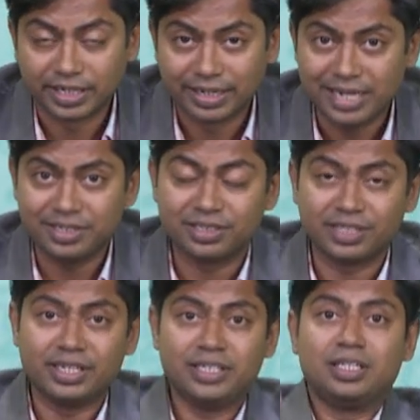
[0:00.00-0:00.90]
Let's
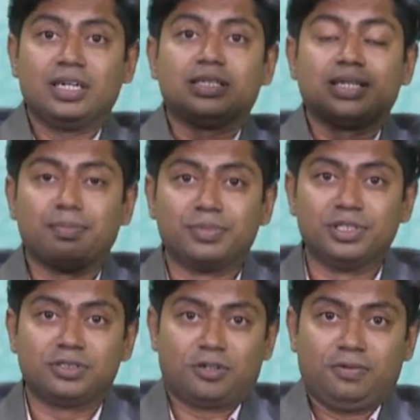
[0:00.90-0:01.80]
say the
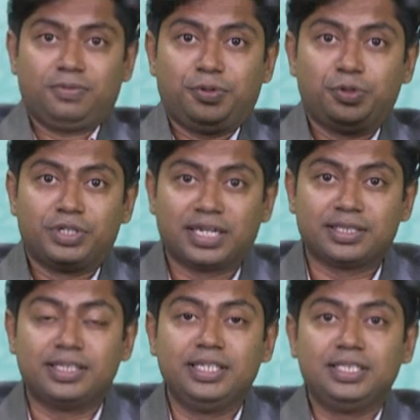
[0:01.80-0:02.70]
examples of
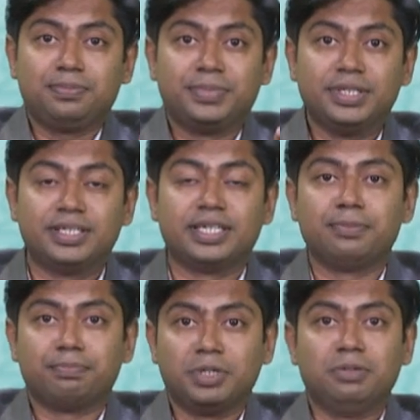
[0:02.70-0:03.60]
Gujarati speaking
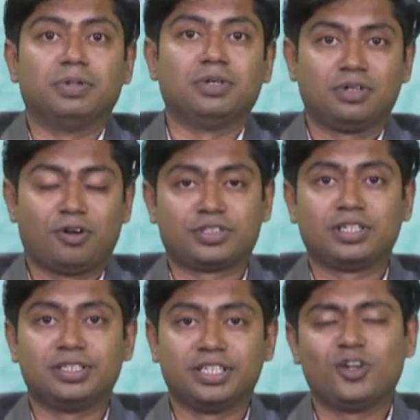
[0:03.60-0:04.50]
people,
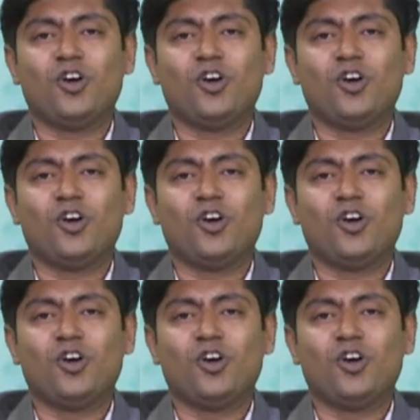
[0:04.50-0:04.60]
authentic.